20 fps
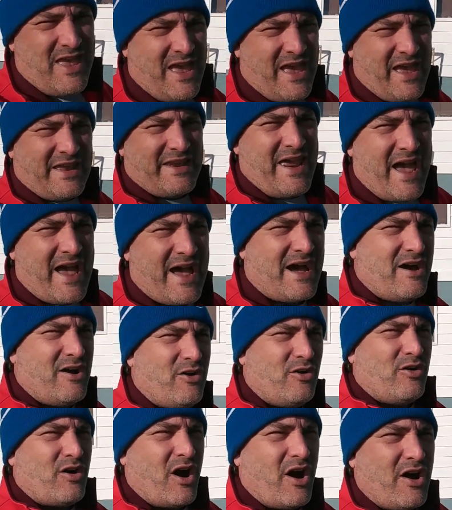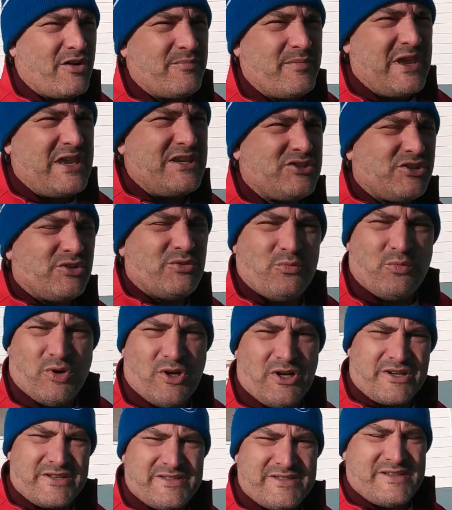and how automation
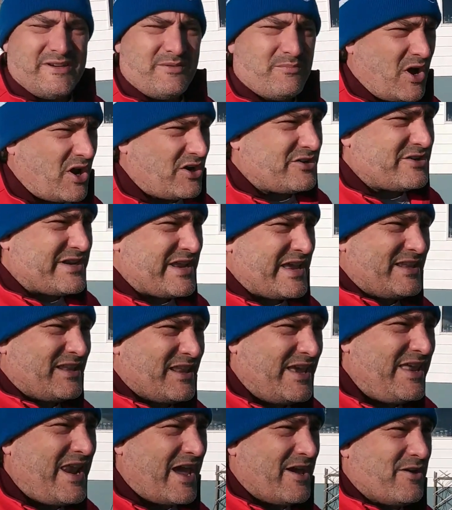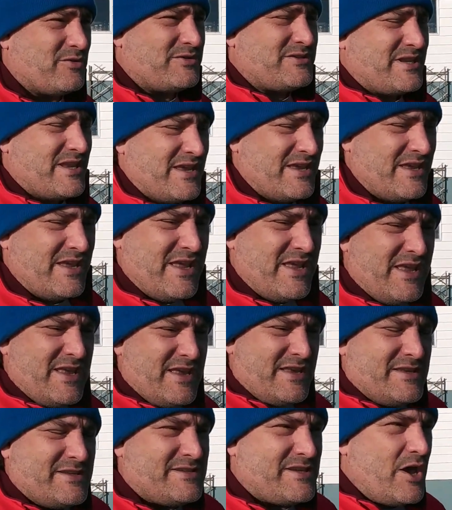works in a modern-day lighthouse.
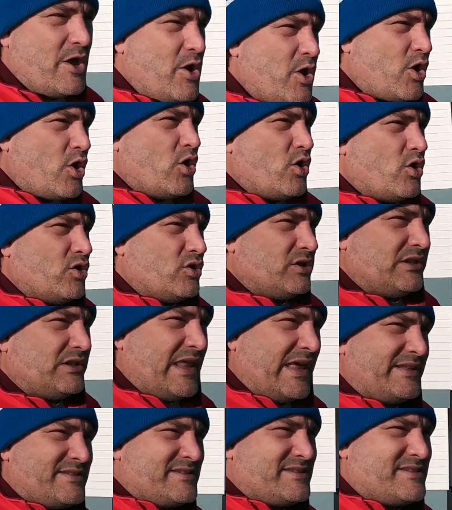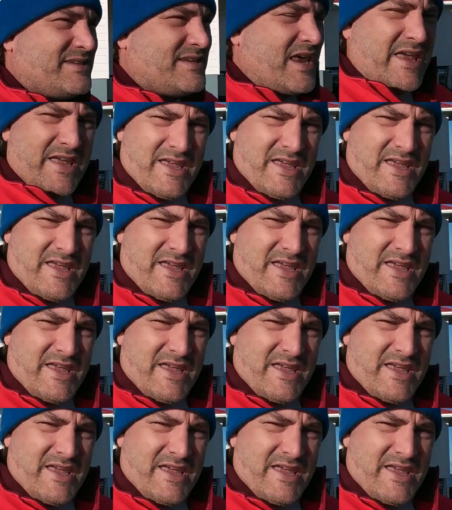So let's